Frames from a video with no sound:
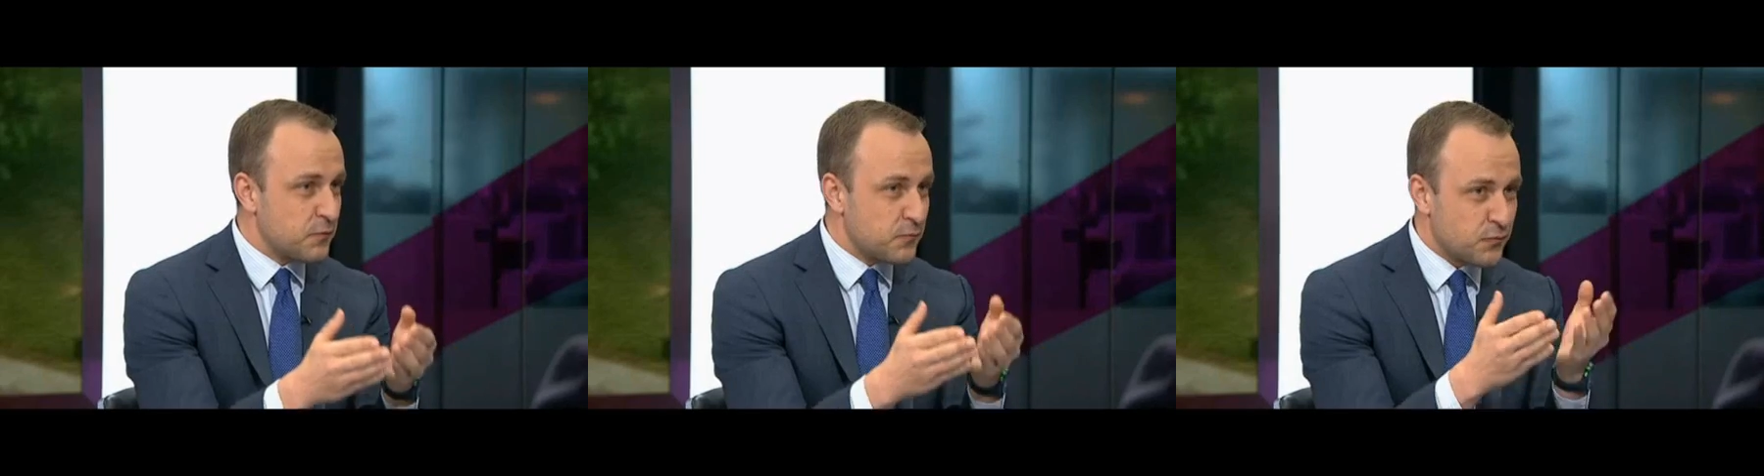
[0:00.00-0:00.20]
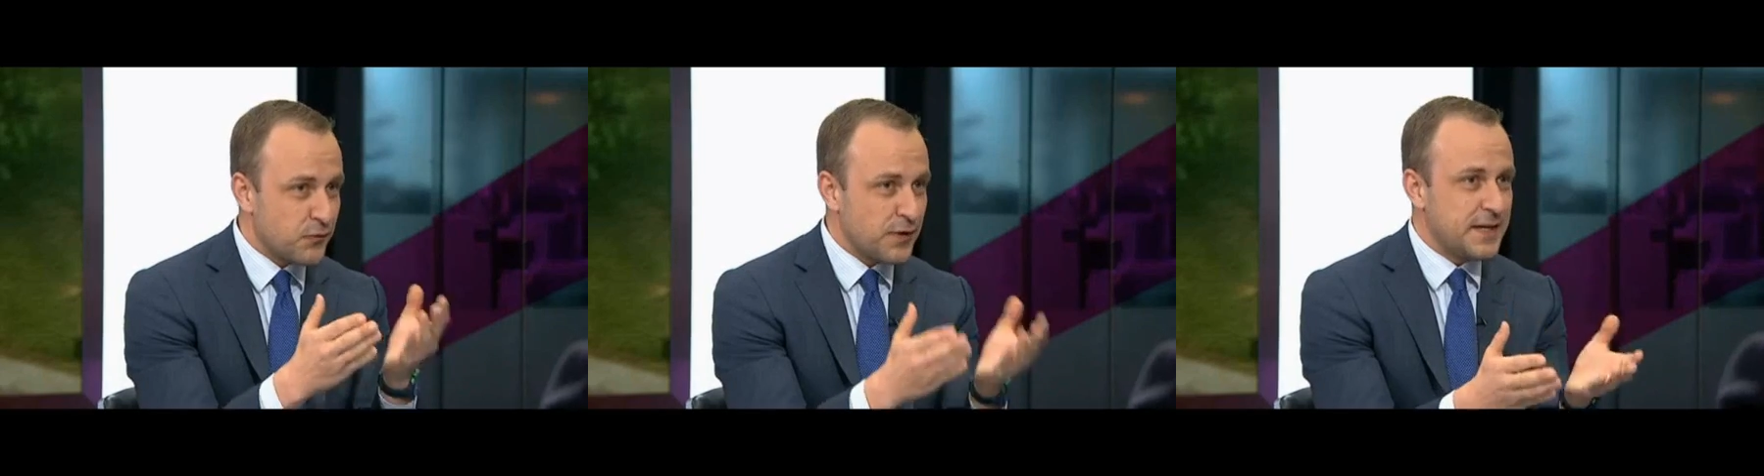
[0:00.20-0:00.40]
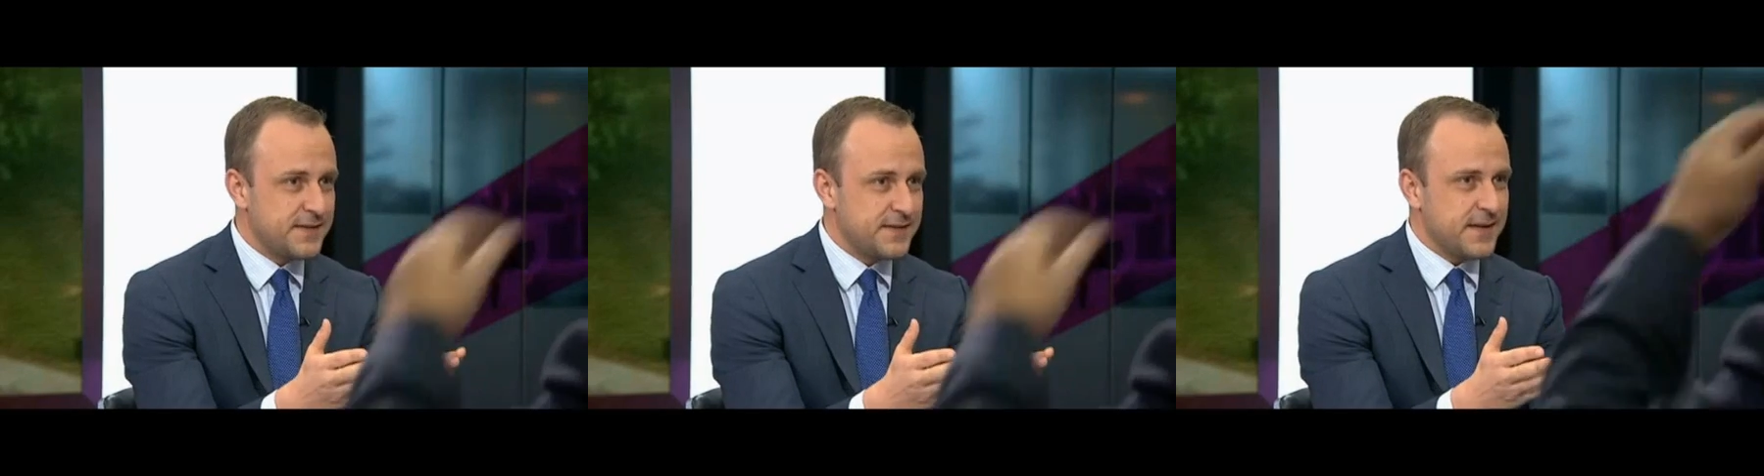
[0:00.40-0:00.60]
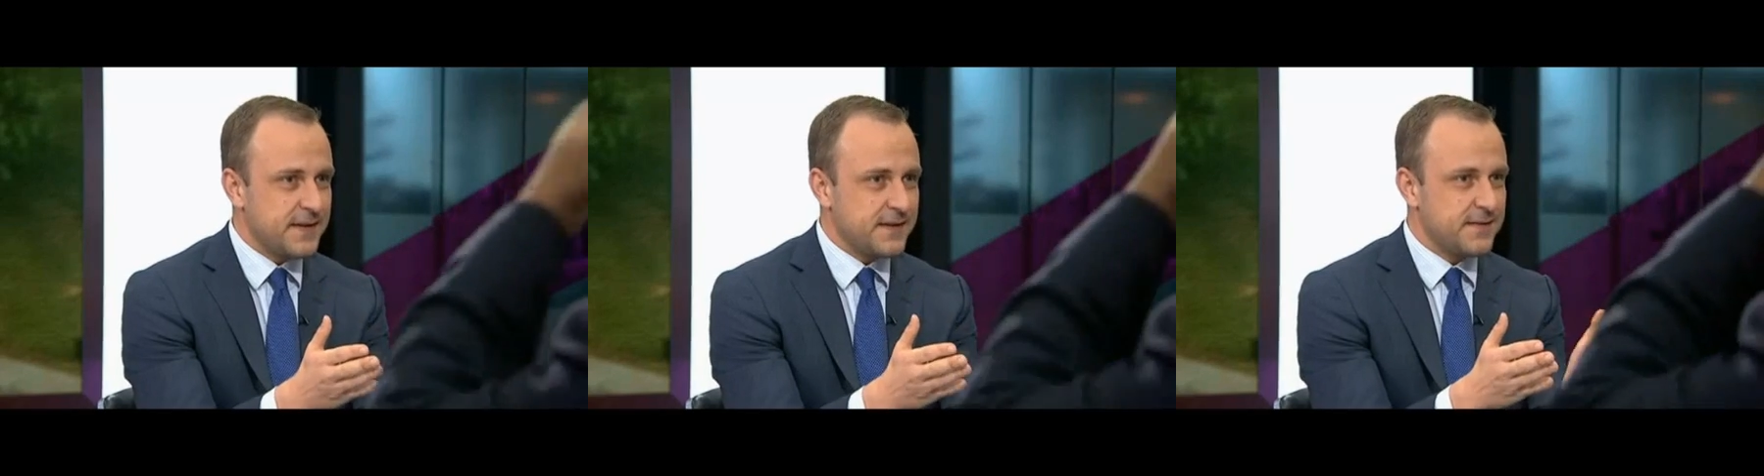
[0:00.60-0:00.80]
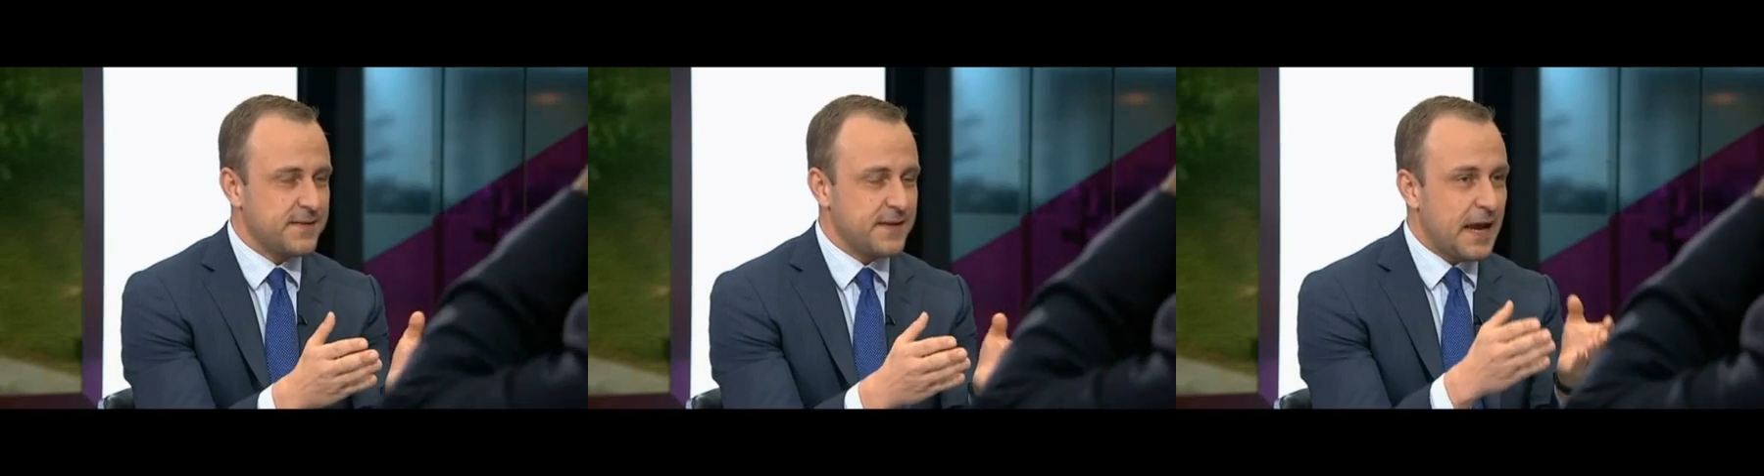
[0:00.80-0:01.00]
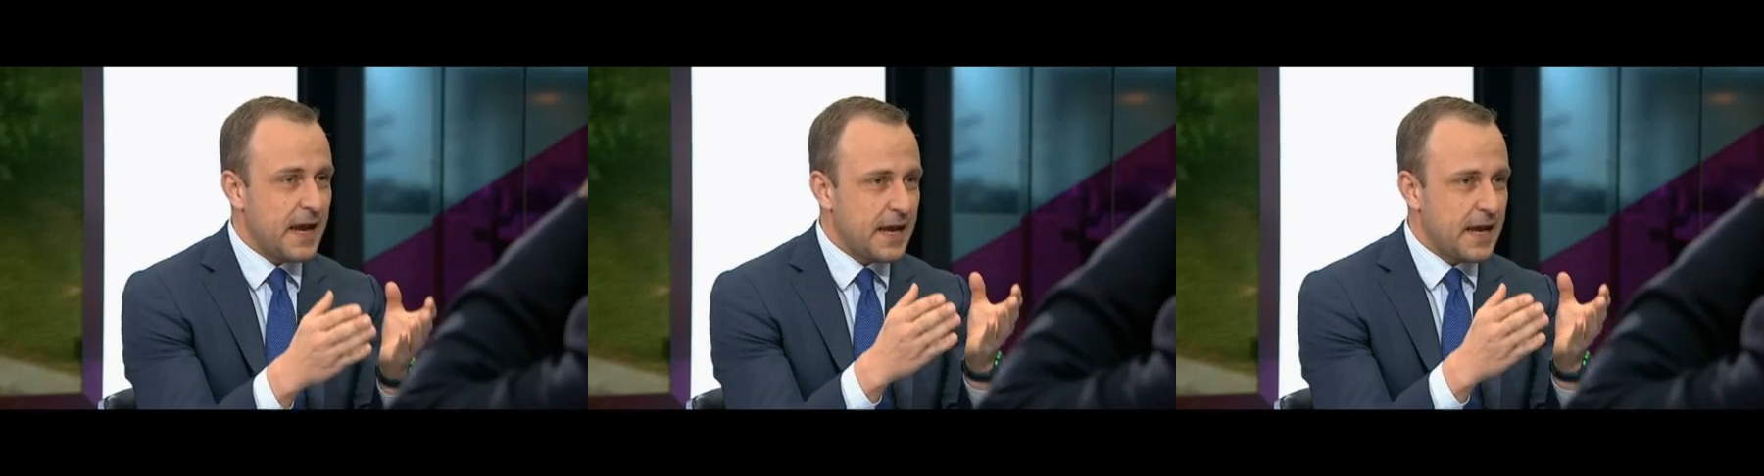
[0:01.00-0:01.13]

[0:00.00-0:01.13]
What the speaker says: read it